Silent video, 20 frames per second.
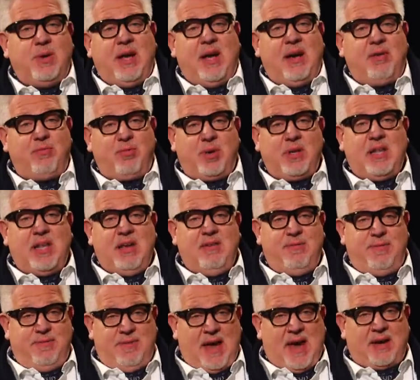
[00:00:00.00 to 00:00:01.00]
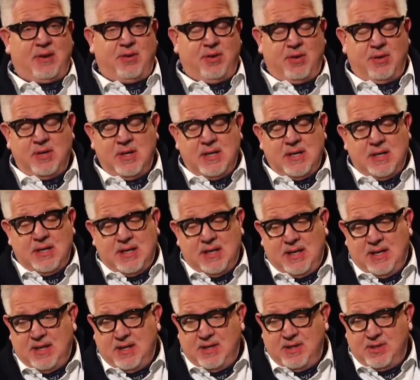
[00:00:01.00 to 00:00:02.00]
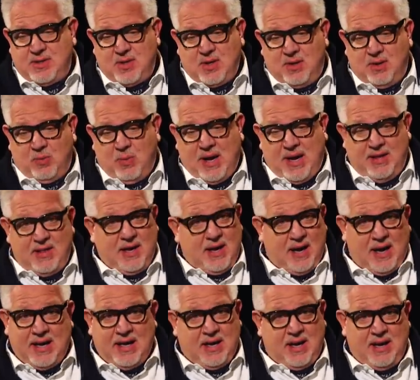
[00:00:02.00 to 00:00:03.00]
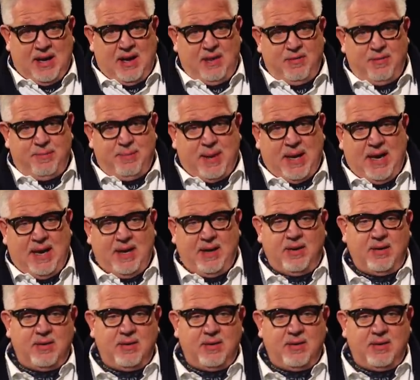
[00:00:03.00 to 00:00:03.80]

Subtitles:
have. Relief Factor is a way that I got out of pain.